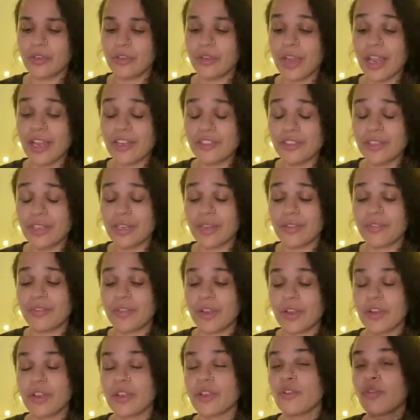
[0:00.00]
actually in a
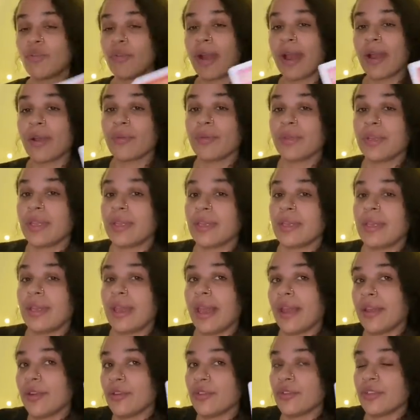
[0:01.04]
very grounded
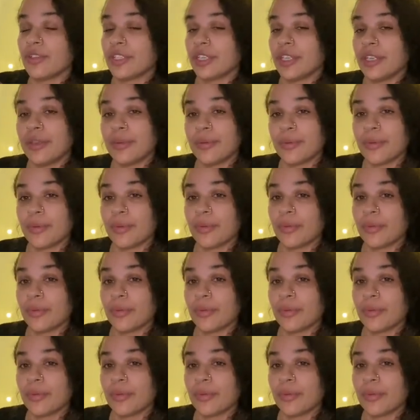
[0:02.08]
energy.